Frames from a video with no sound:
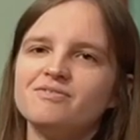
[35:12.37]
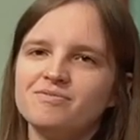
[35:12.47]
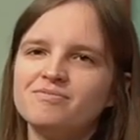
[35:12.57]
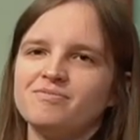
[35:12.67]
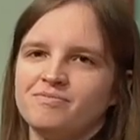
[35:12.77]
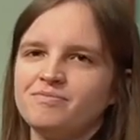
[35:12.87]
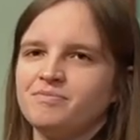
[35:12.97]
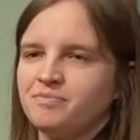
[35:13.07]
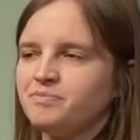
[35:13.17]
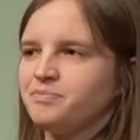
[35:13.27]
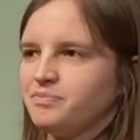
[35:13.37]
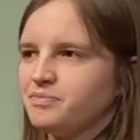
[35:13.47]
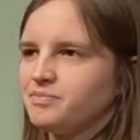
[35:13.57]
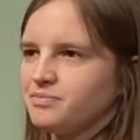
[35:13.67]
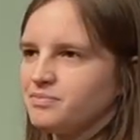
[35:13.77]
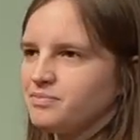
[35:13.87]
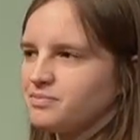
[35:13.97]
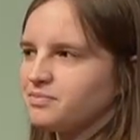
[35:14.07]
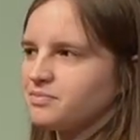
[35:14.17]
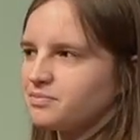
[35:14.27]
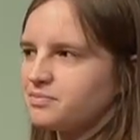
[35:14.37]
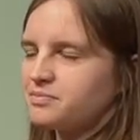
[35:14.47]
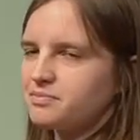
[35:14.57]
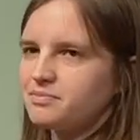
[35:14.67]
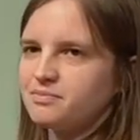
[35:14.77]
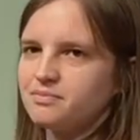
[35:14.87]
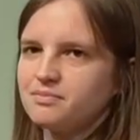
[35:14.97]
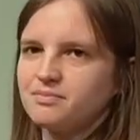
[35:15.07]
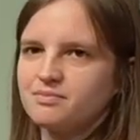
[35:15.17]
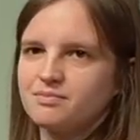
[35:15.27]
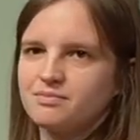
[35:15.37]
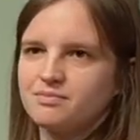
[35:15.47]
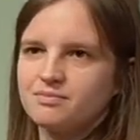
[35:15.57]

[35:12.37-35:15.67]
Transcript: Nobody speaks.